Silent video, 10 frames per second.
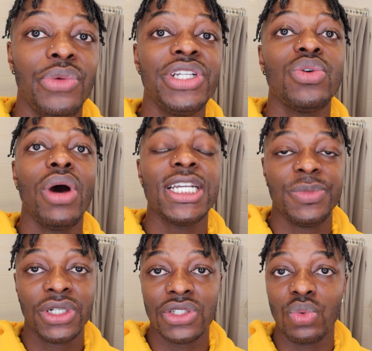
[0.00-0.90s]
the reason why is
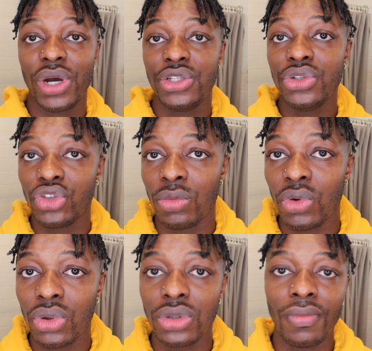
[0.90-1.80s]
because when you derma
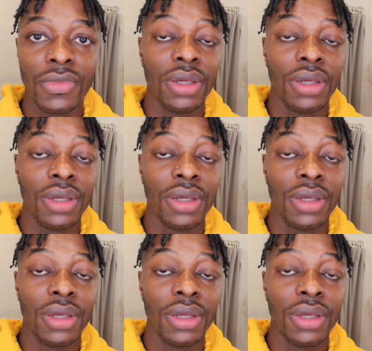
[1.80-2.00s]
roll,